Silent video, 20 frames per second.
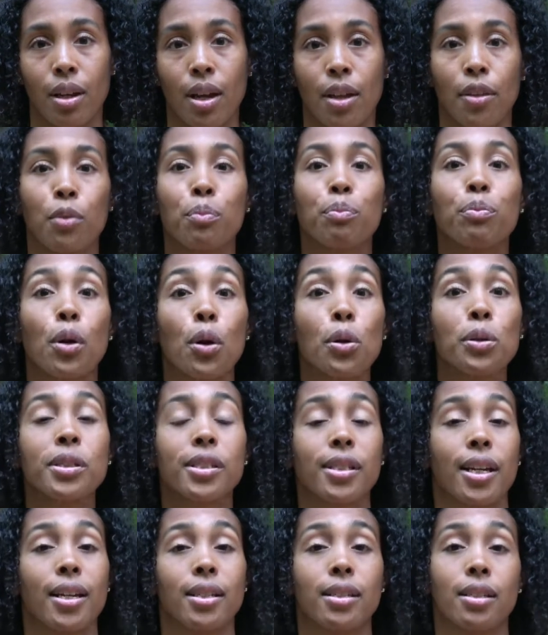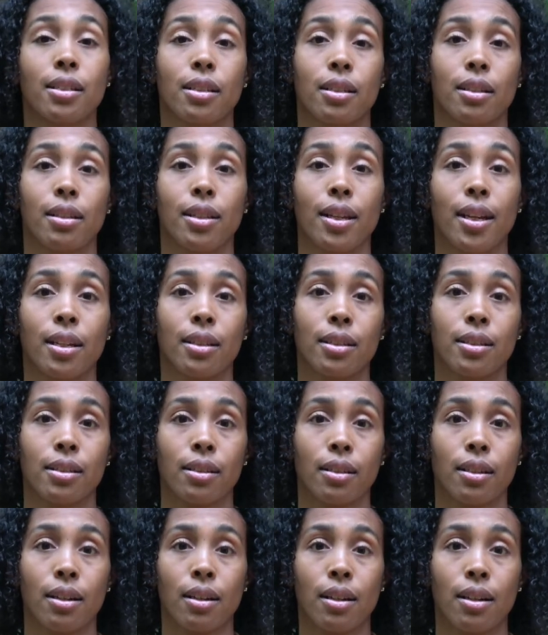the process that
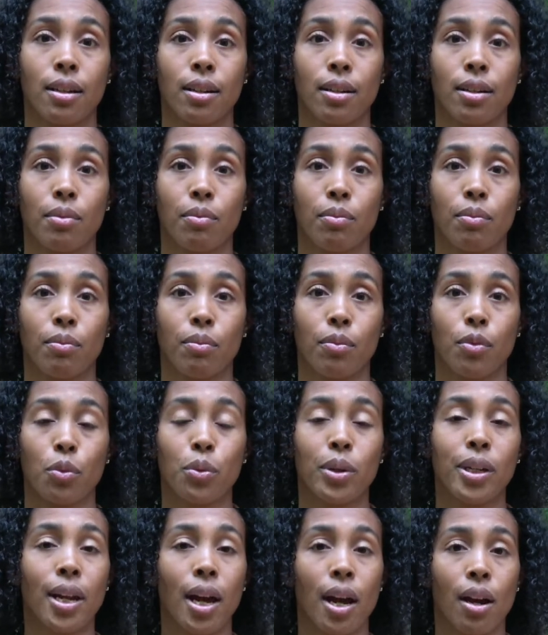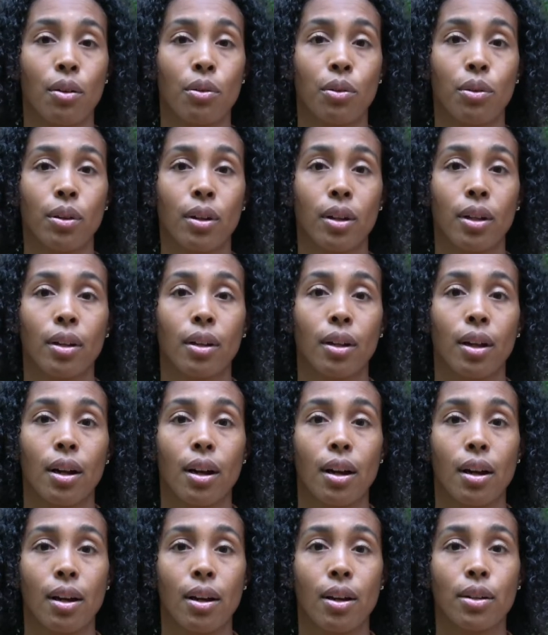we now
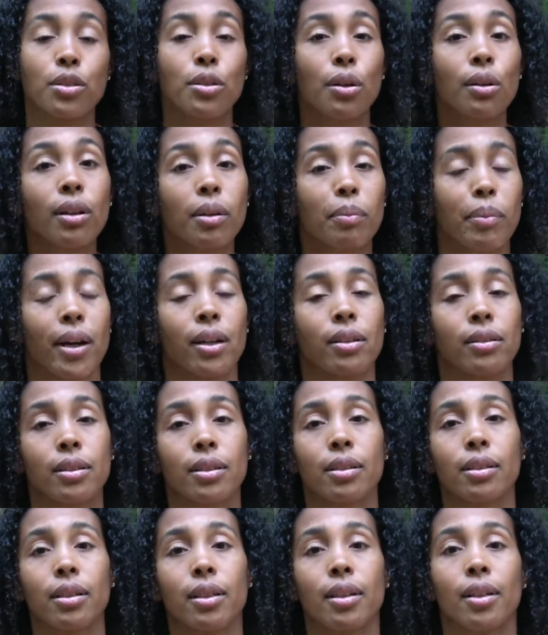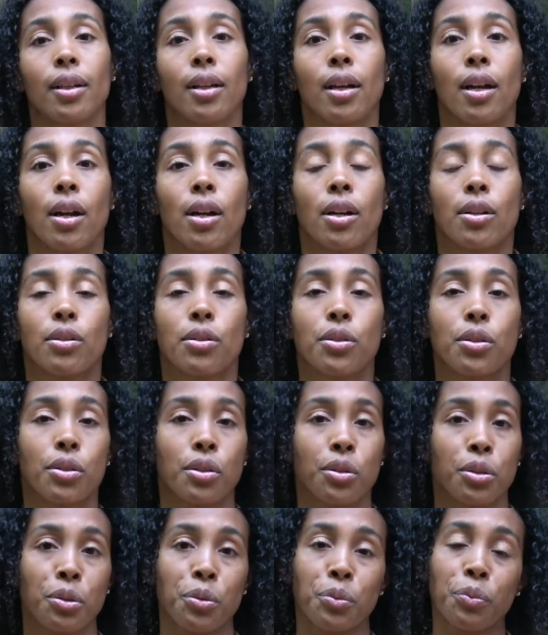talk about.
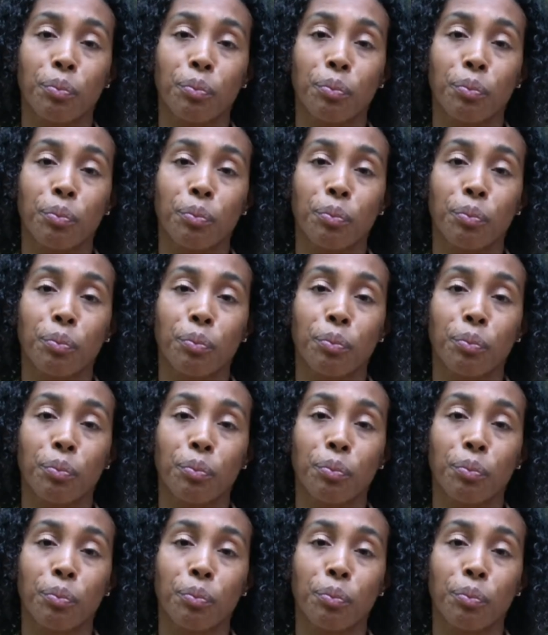So